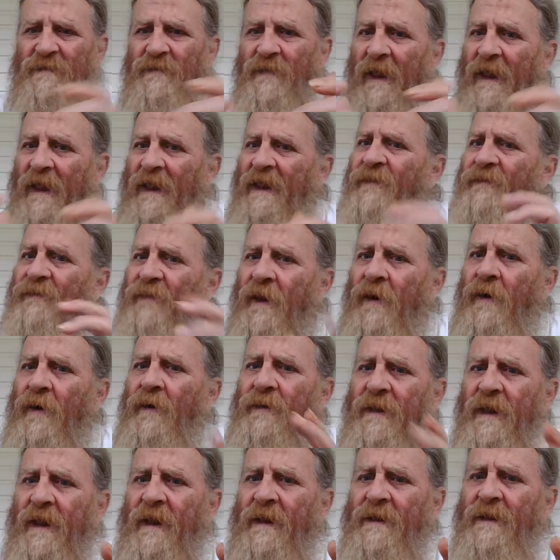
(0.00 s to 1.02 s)
they ain't
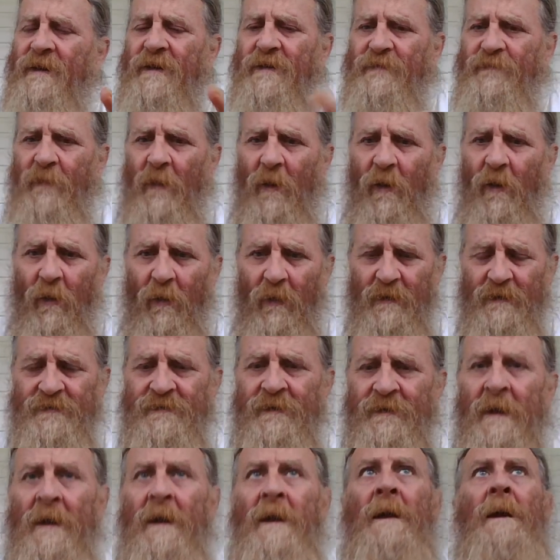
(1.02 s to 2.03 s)
there yet as far
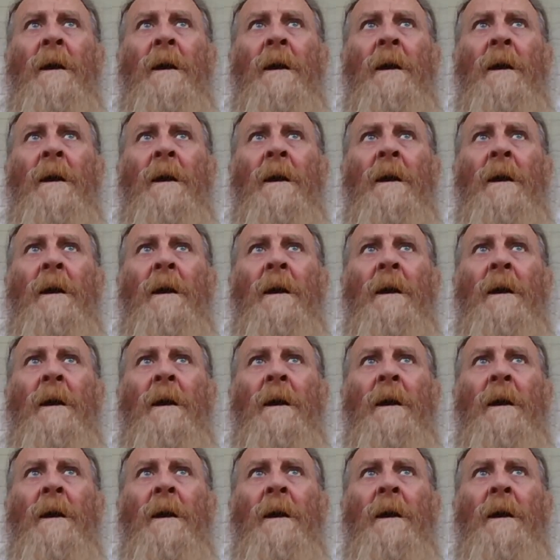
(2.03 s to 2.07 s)
as